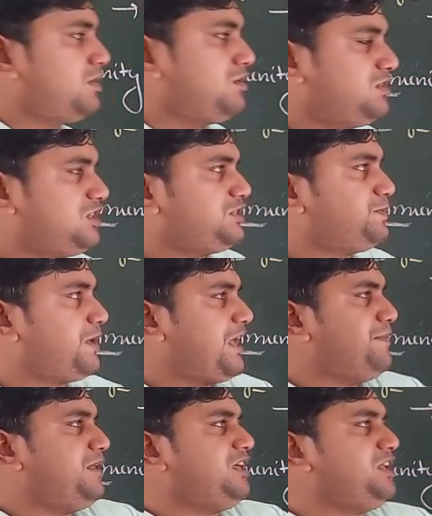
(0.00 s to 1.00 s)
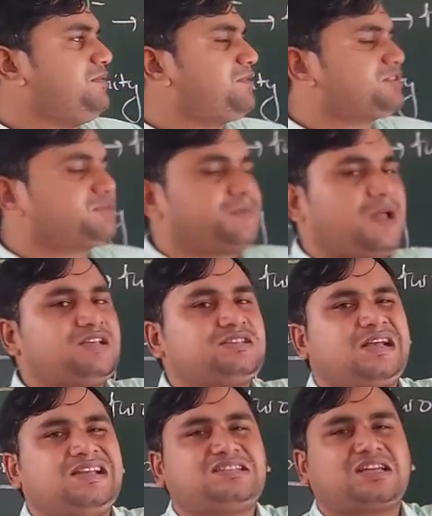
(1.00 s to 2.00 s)
This primary response
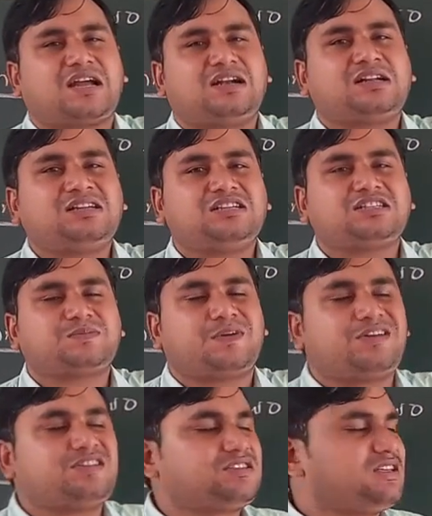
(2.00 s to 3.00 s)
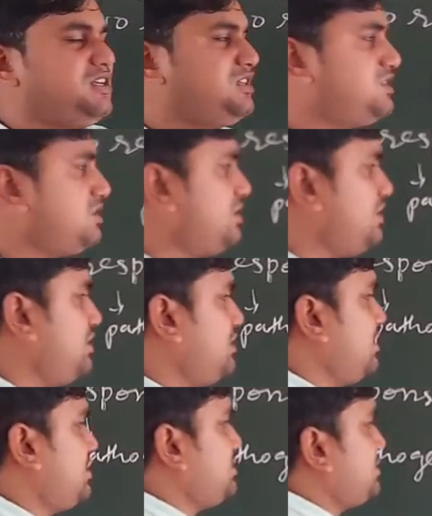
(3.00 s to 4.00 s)
and secondary response,
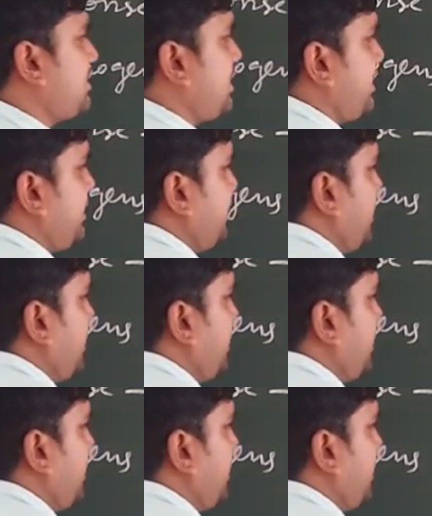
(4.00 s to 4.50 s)
it is carried